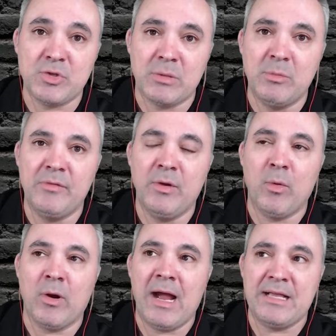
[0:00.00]
during the movie
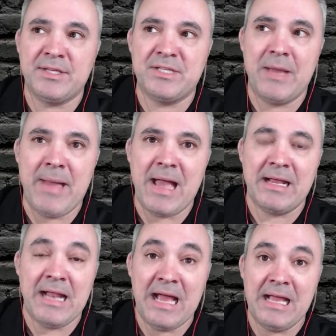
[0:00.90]
where I sat back
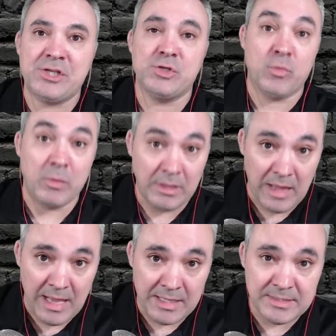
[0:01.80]
and I actually
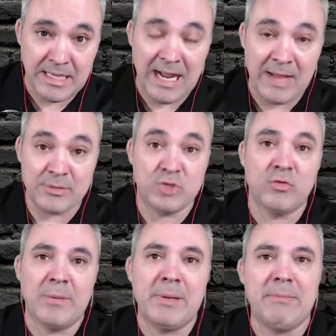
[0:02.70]
realized that I was
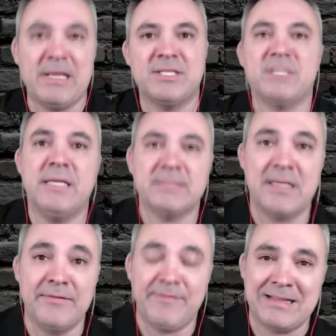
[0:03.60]
gripping my seat.
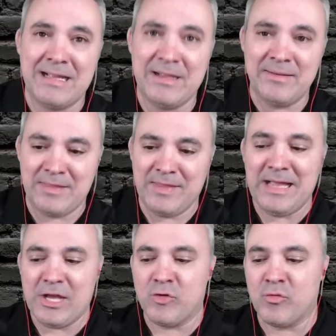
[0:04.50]
In fact, I
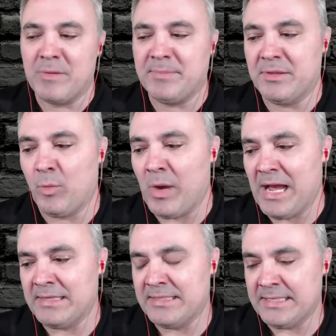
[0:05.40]
think I gripped it the way
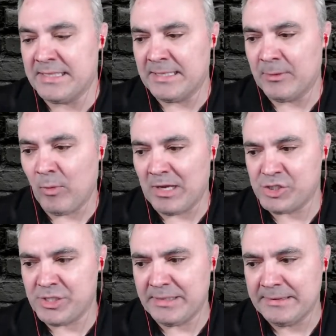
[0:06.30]
I did
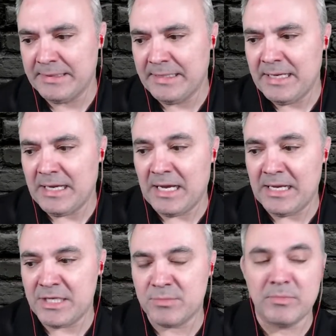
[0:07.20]
watching
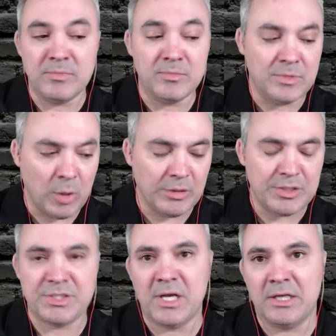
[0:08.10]
his
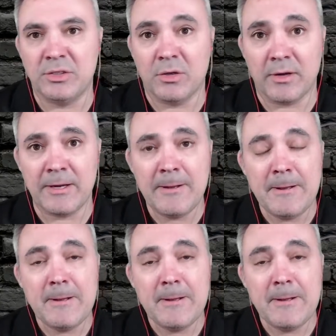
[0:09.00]
Nolan's Dunkirk.